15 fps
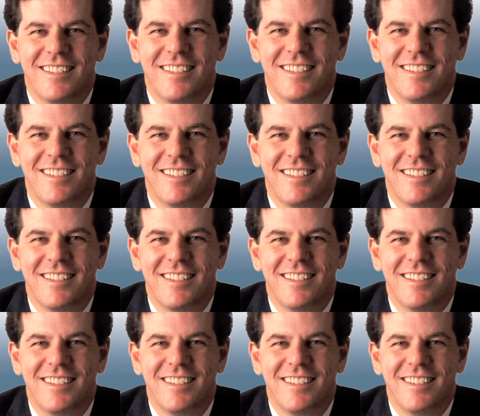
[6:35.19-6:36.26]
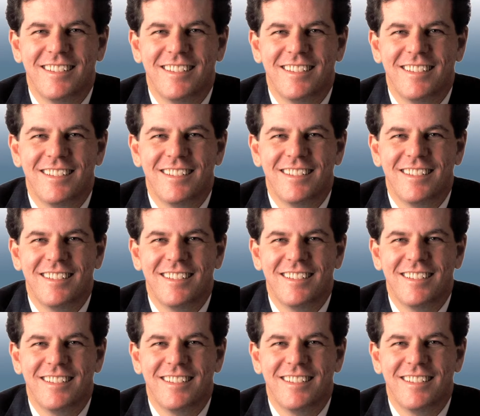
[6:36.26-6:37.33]

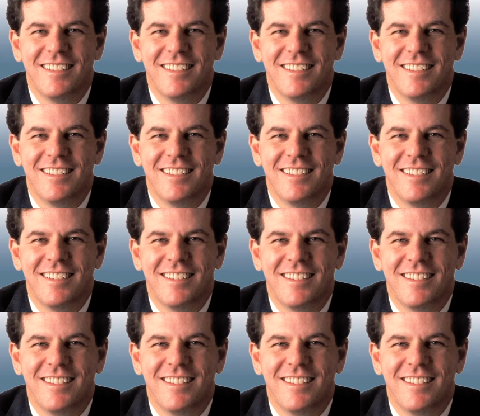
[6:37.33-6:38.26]
This person isn't speaking.